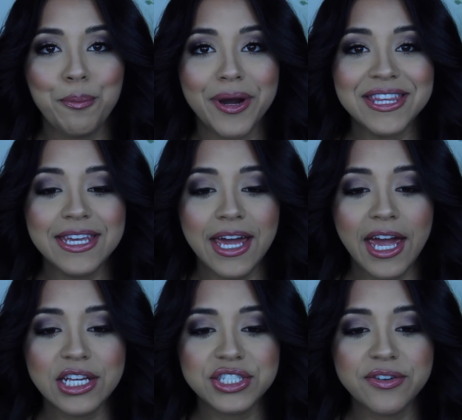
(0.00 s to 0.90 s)
By the
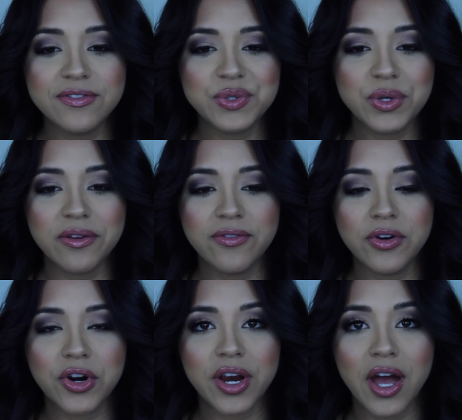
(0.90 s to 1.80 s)
age of
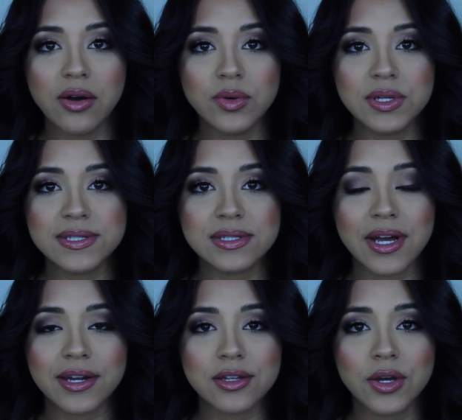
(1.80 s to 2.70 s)
24, I was
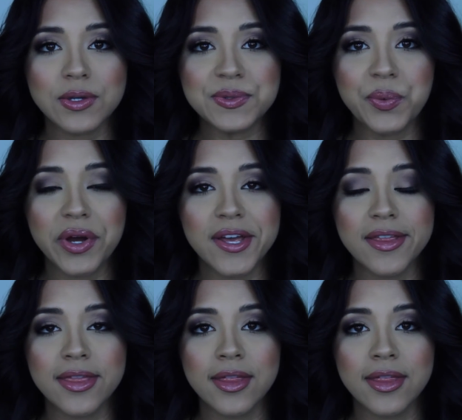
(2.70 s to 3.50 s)
diagnosed with